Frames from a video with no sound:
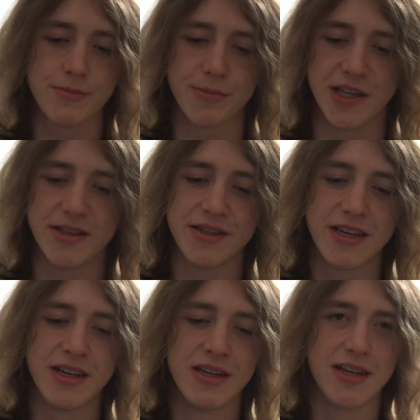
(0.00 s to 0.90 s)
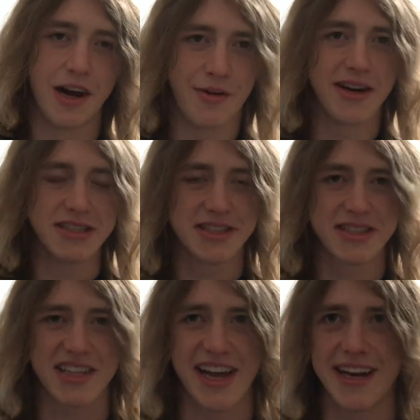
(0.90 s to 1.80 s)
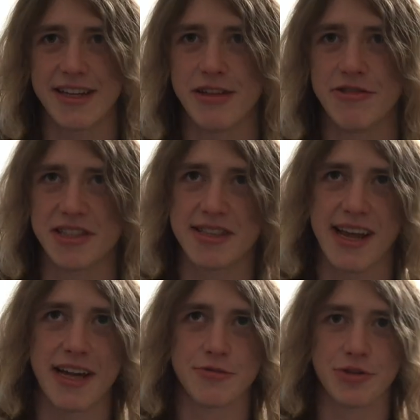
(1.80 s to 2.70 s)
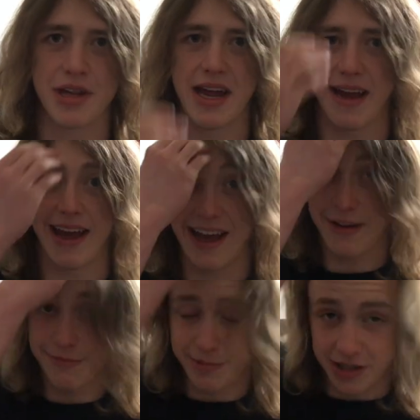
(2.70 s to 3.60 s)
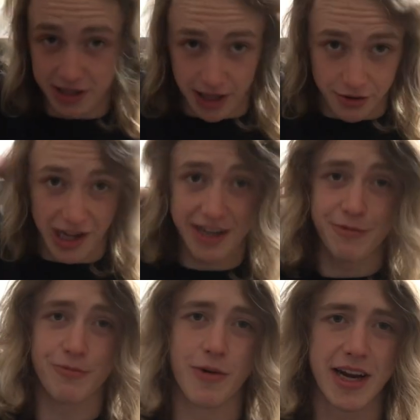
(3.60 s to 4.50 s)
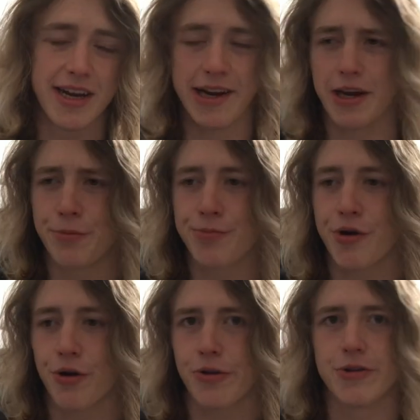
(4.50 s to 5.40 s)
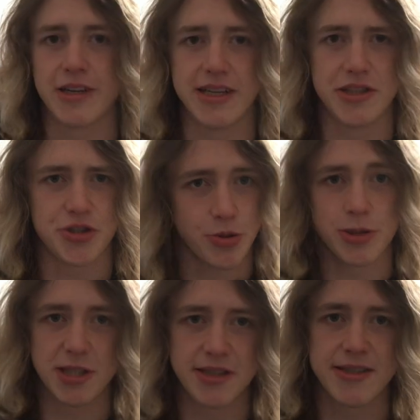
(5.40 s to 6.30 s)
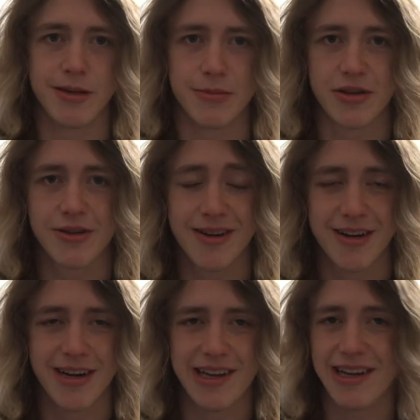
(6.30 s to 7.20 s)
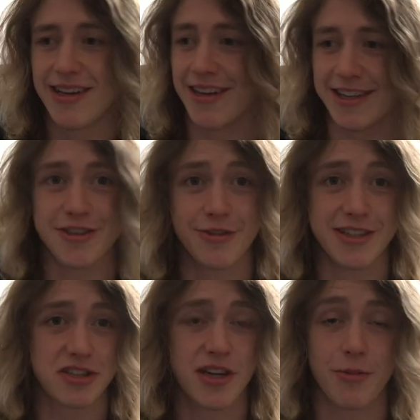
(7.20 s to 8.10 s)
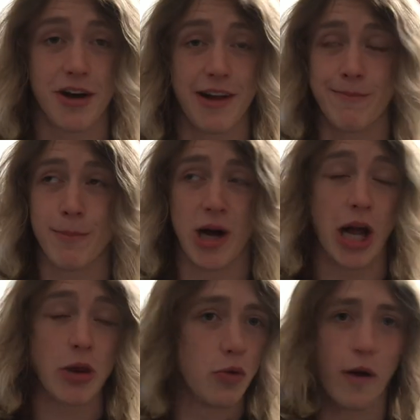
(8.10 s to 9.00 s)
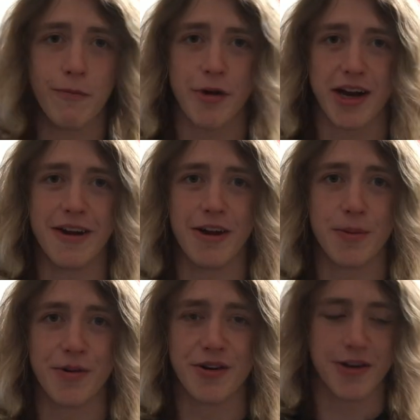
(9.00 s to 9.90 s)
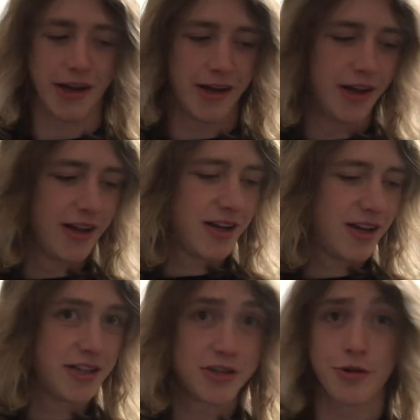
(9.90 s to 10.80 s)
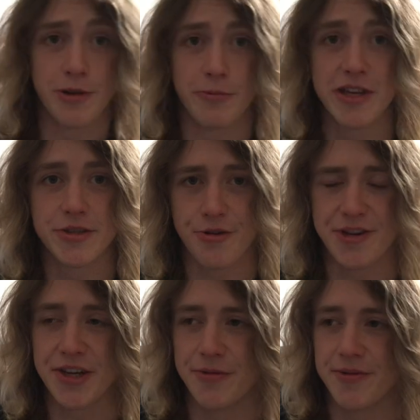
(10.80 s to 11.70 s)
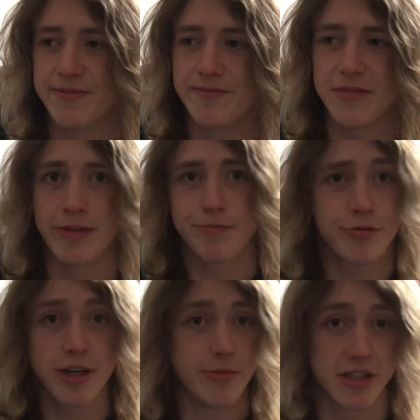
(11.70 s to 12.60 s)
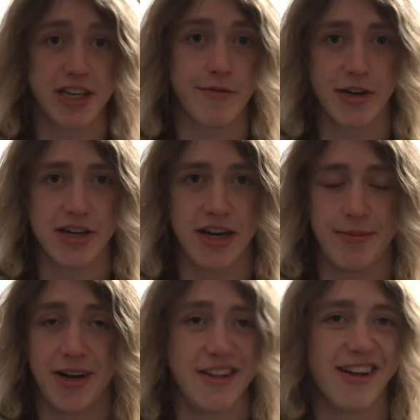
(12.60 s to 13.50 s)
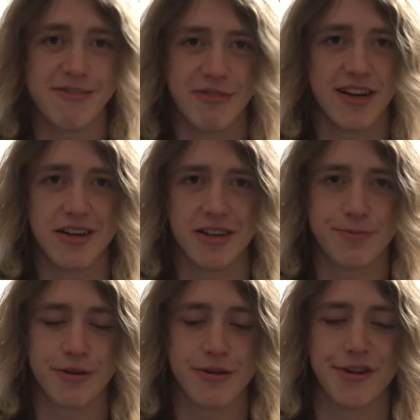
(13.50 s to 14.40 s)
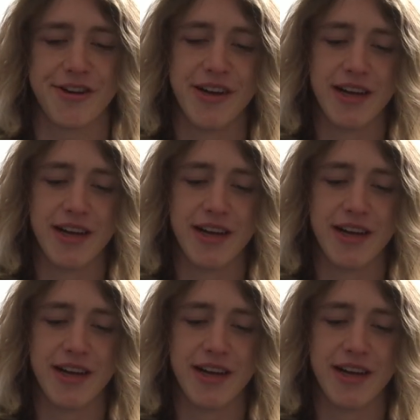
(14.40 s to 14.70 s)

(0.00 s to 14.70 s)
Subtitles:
But I want to stay to the schedule that I have because I like waking up early during the summer. Like, during the summer, I love waking up early. During the winter, too. And pretty much every time, I like waking up early.